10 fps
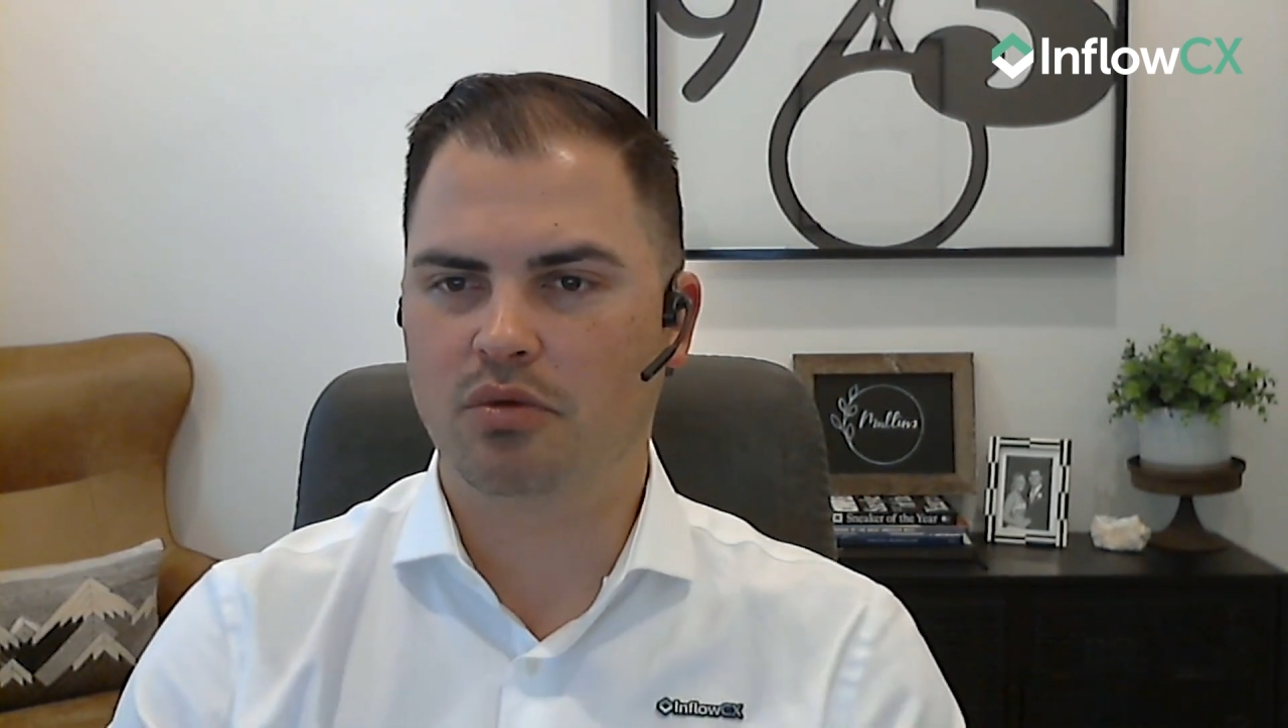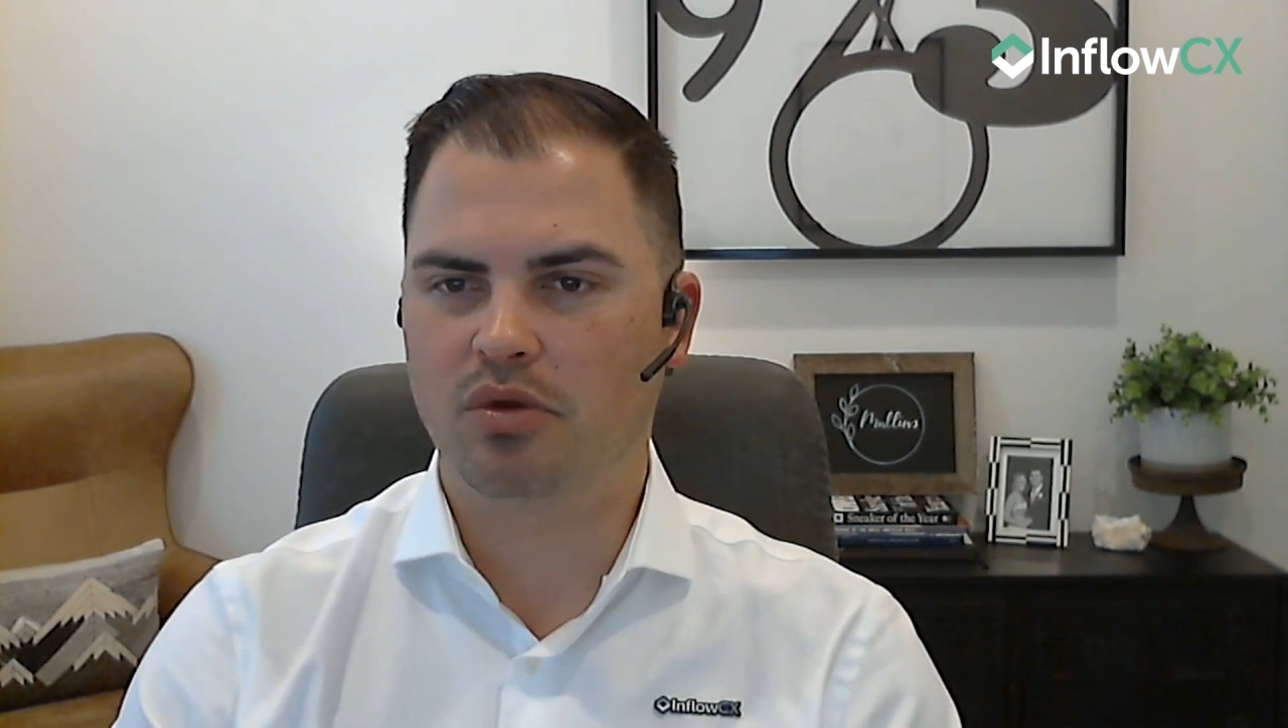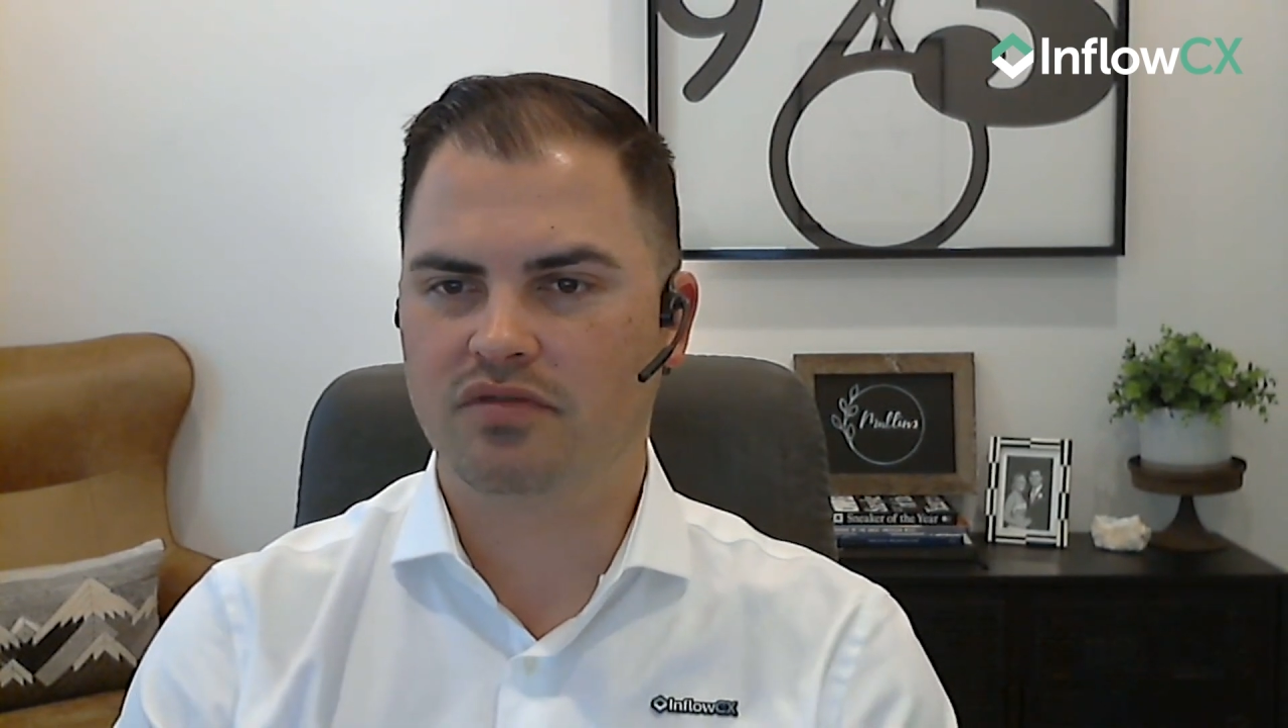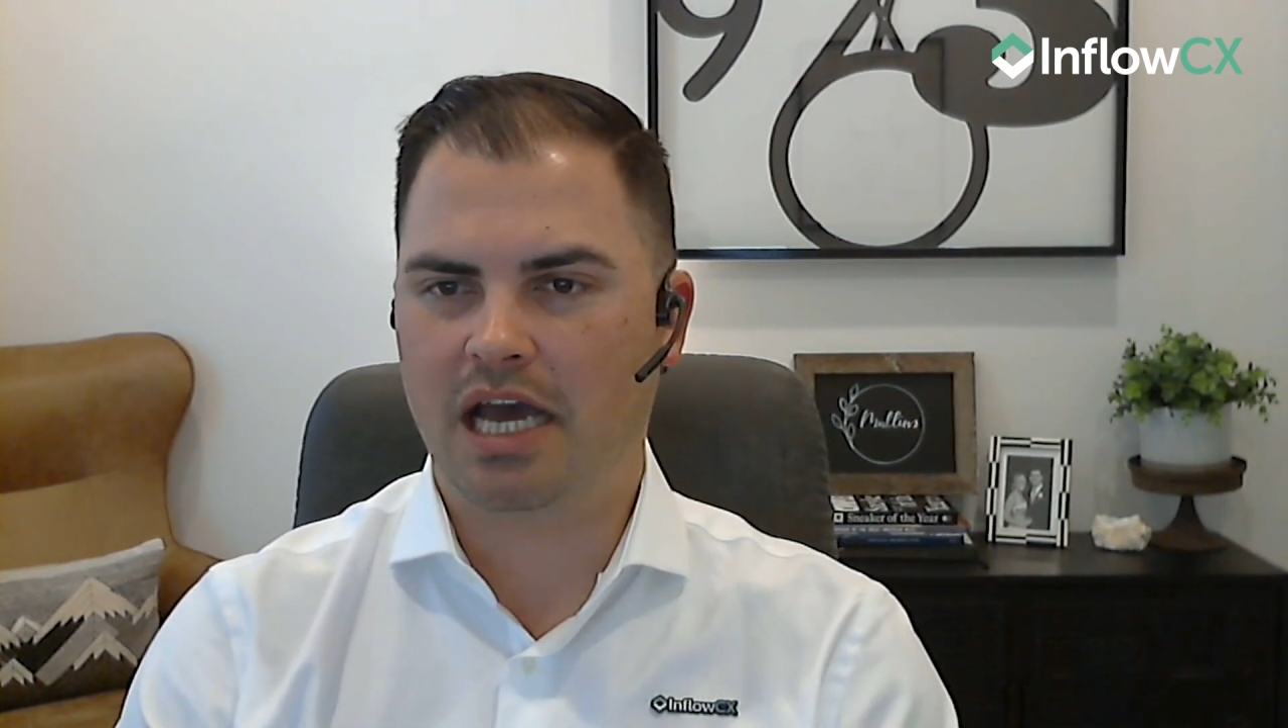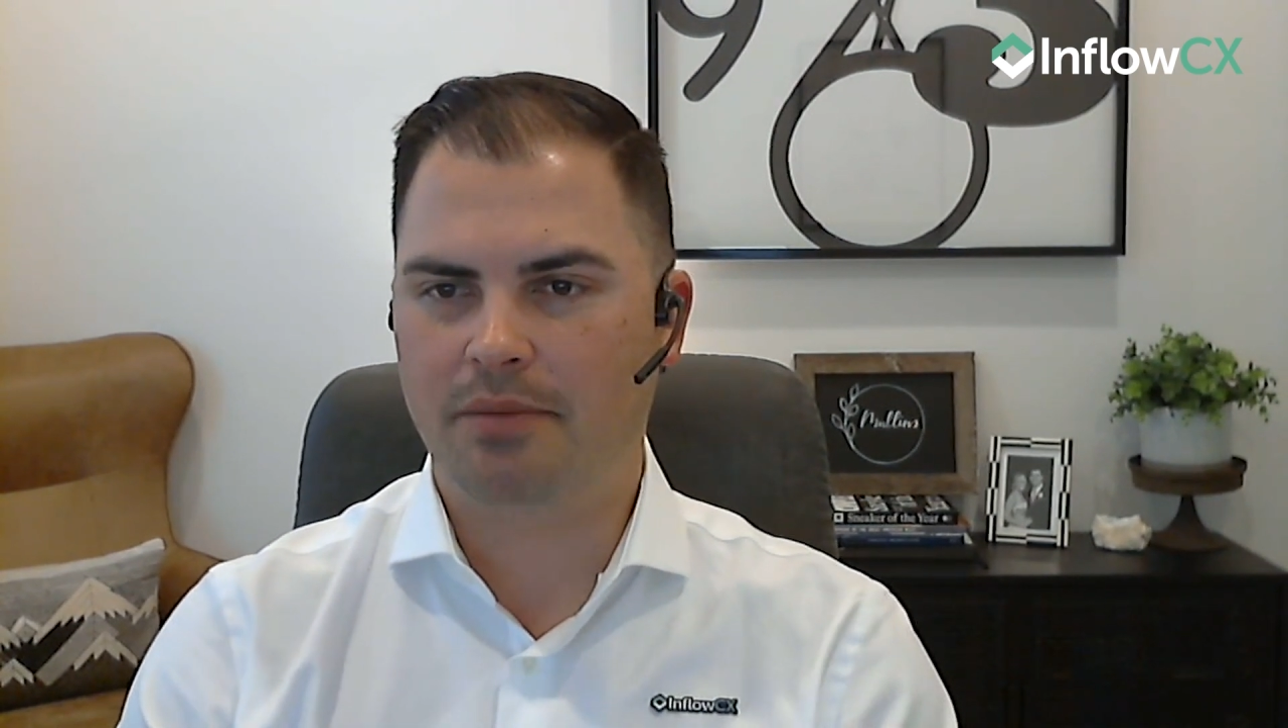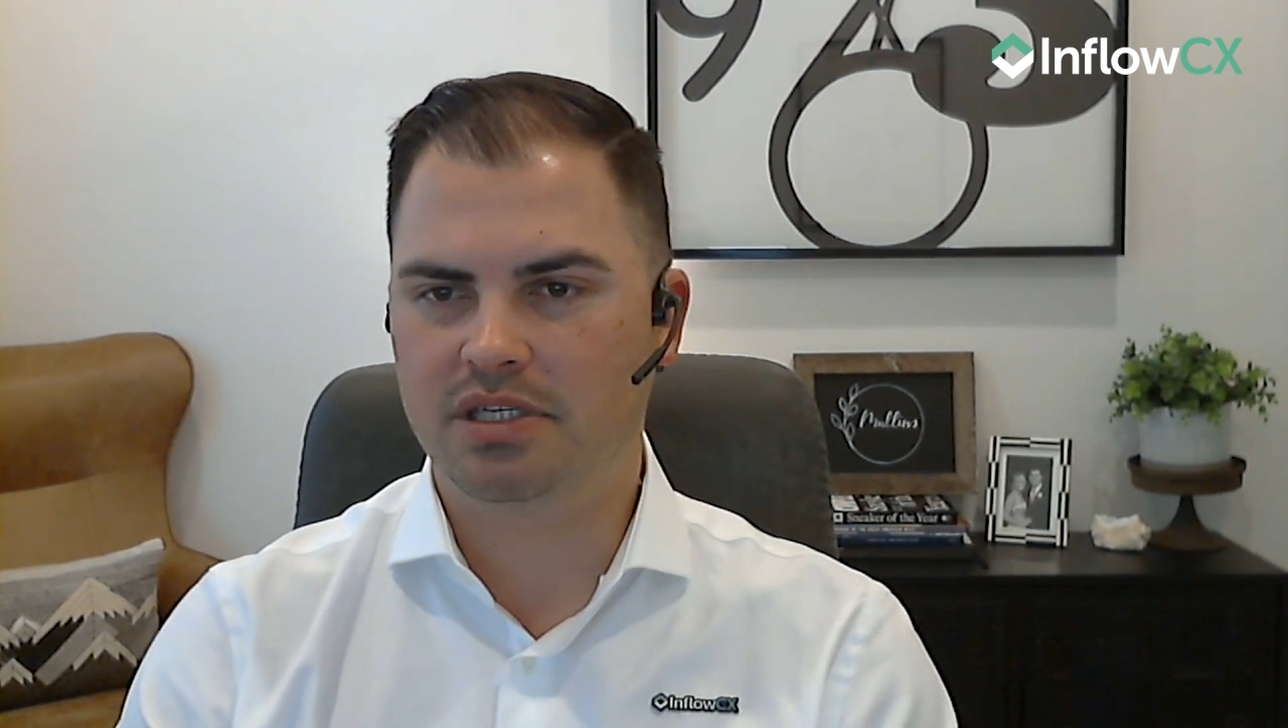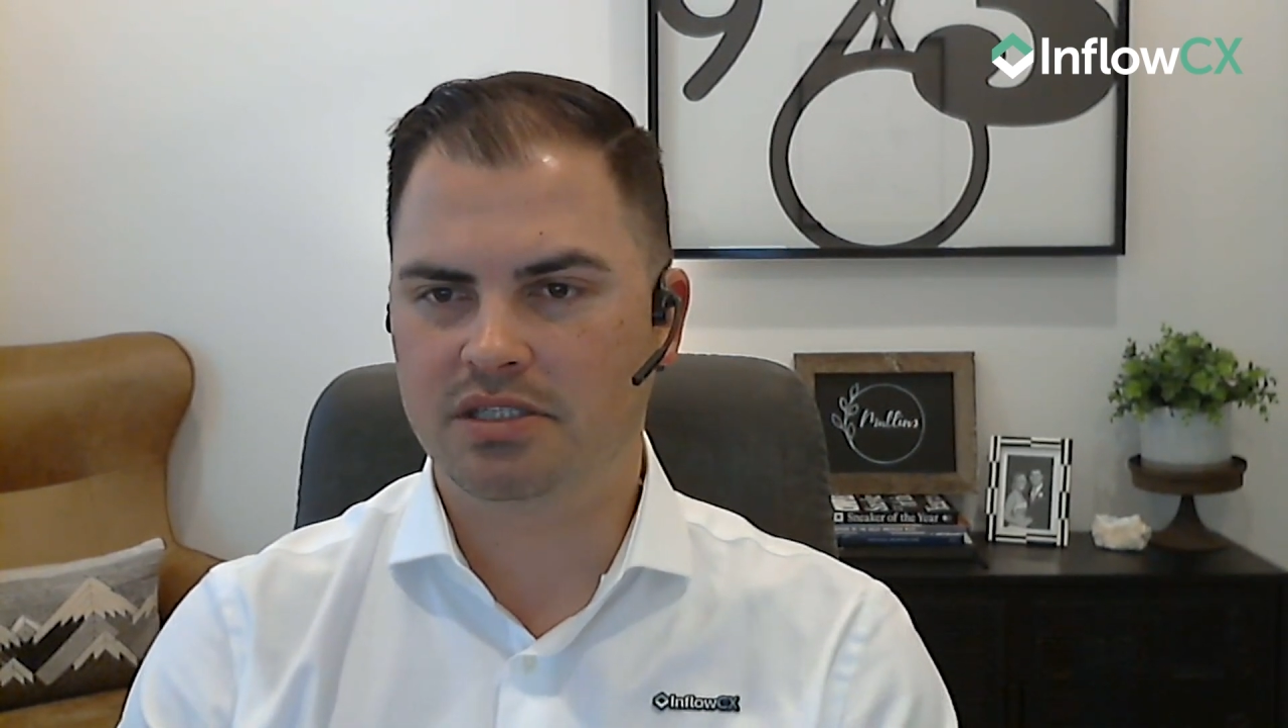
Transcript: that we've tapped